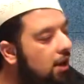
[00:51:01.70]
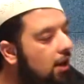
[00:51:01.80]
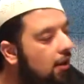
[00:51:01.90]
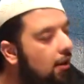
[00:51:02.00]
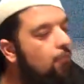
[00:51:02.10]

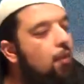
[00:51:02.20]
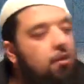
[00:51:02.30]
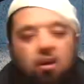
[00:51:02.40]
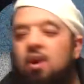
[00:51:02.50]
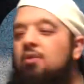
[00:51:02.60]
see
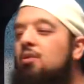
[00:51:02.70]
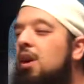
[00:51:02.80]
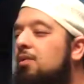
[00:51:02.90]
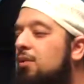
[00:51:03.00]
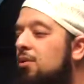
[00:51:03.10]
mother is
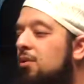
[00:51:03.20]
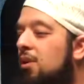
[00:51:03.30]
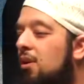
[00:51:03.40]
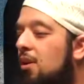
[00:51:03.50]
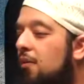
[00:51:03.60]
grateful to
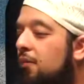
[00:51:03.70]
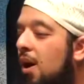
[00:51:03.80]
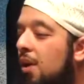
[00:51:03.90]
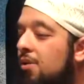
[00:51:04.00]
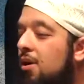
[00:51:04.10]
the
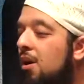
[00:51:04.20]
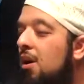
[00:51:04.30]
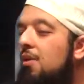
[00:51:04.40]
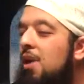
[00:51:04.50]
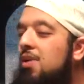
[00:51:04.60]
father,
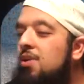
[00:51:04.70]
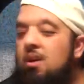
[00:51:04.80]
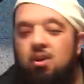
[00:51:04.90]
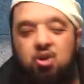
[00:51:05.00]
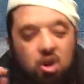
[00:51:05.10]
then
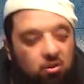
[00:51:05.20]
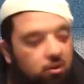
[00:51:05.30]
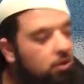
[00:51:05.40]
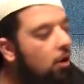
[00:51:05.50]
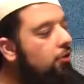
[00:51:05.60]
the
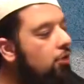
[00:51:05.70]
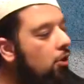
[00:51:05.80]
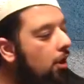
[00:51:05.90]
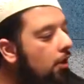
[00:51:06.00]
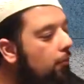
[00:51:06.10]
children
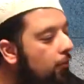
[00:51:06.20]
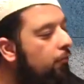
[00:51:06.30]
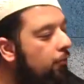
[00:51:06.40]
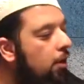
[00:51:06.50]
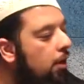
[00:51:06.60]

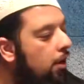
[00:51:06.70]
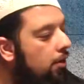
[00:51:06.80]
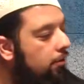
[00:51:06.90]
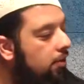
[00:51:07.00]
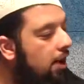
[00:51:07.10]
also
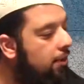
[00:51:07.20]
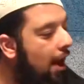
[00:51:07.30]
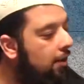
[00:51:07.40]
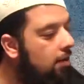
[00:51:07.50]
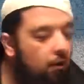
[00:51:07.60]
see
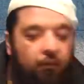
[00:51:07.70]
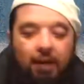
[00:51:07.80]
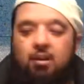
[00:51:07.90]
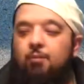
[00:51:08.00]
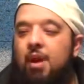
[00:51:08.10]
that. They're
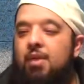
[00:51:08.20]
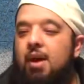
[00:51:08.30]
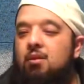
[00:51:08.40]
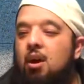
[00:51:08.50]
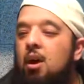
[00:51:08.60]
affected by
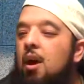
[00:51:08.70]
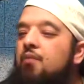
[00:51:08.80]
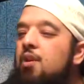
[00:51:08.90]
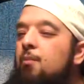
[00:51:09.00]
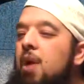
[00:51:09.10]
that.
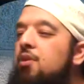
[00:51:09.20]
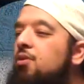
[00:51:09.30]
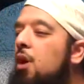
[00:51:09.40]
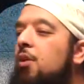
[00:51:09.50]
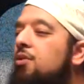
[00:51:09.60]
If the mother
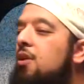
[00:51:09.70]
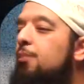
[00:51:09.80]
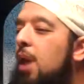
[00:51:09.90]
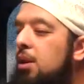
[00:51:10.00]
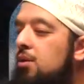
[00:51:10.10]
is always
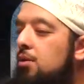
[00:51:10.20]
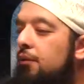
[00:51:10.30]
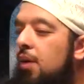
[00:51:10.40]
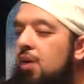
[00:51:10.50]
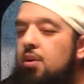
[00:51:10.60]
complaining to
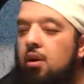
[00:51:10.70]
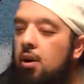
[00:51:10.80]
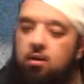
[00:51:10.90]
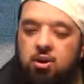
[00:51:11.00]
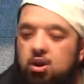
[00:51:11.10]
the father,
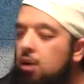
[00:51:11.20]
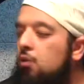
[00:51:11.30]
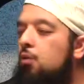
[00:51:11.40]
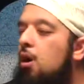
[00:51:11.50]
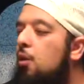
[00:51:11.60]
the
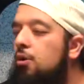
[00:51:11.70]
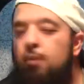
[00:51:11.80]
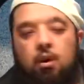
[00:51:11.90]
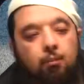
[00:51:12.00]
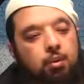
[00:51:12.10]
children will
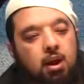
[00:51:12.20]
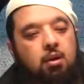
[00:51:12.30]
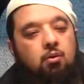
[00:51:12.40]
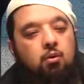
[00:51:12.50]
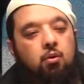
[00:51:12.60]
always be
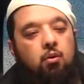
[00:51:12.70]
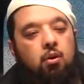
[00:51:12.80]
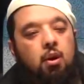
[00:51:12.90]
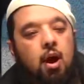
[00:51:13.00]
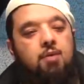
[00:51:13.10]
complaining too.
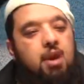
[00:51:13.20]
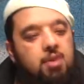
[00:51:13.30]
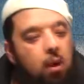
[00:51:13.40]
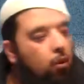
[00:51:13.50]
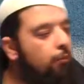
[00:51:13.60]
And
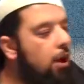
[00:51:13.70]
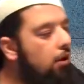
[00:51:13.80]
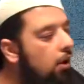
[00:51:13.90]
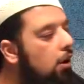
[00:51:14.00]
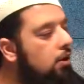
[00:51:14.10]
then they will
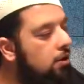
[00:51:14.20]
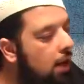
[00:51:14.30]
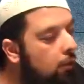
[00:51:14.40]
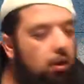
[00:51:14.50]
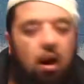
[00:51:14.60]
marry on
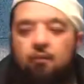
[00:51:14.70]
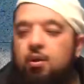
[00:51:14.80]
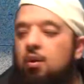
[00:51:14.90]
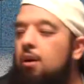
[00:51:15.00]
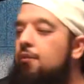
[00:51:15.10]
and they will
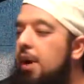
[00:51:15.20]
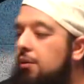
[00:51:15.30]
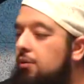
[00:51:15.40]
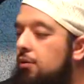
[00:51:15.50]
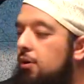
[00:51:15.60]
have their
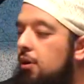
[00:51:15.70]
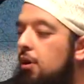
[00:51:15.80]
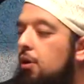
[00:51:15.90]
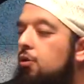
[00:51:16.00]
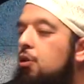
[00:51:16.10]
effects.
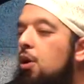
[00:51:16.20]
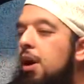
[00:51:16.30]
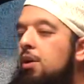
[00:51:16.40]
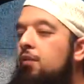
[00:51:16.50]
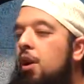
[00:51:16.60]

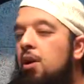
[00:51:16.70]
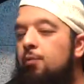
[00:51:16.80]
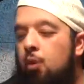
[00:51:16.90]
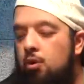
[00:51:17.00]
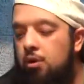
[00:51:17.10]
So it is
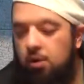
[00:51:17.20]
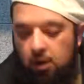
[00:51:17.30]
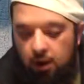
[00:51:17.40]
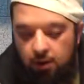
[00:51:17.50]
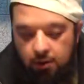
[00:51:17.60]
very
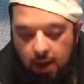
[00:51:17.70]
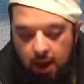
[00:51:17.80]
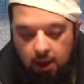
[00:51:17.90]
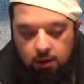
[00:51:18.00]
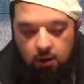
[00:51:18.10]
important
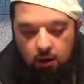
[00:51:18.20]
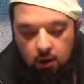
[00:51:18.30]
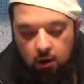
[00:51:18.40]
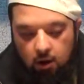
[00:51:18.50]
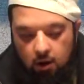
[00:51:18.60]

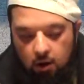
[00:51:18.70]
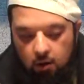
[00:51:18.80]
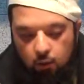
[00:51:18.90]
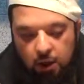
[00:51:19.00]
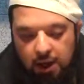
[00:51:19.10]
that
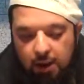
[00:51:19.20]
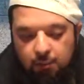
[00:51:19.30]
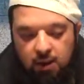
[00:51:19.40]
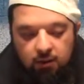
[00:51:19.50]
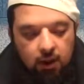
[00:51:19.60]
uh, we
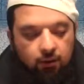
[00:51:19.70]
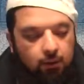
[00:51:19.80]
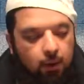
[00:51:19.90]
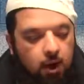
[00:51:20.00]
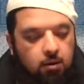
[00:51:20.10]
keep these
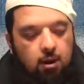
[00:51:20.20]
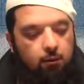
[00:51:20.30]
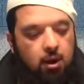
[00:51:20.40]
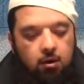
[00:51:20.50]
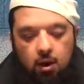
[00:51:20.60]
things in
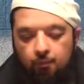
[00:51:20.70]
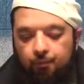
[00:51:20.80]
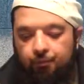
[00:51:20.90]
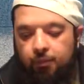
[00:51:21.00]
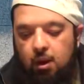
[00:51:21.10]
mind. I
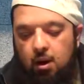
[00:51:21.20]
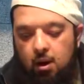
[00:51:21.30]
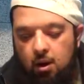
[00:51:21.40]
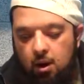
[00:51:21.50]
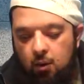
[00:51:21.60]
mean,
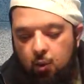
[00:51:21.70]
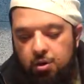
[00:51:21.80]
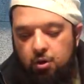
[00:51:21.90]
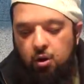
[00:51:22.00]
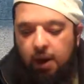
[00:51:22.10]
uh,
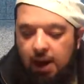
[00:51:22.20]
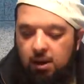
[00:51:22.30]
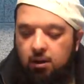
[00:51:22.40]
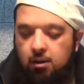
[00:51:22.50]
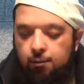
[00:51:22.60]
when you look
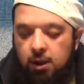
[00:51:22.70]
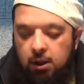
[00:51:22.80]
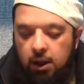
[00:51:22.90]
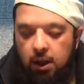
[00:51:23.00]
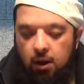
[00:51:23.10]
at it
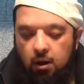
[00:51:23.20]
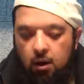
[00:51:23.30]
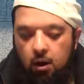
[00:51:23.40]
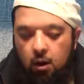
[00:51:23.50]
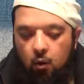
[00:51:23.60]
completely
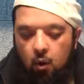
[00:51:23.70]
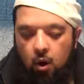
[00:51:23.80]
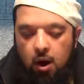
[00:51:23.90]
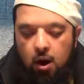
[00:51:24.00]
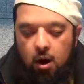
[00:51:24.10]

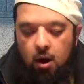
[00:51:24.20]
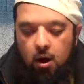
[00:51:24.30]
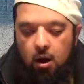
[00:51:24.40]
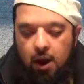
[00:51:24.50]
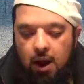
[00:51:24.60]

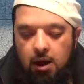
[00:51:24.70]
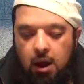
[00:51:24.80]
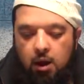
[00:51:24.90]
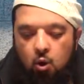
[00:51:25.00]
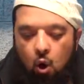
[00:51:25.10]
uh,
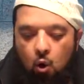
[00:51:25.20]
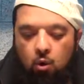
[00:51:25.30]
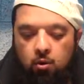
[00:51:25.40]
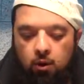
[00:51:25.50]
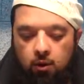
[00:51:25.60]
in a
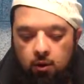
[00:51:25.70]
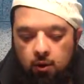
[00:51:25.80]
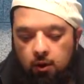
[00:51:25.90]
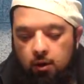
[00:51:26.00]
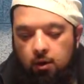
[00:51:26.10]
cold,